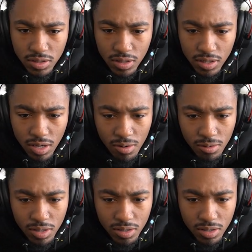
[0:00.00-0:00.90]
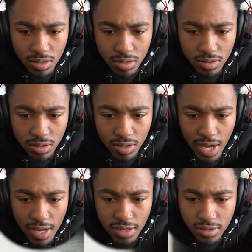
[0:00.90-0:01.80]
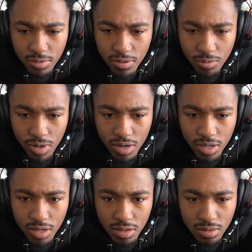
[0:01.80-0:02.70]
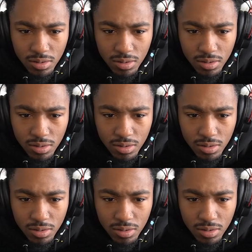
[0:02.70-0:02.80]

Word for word: Adult guidance, whatever the word is.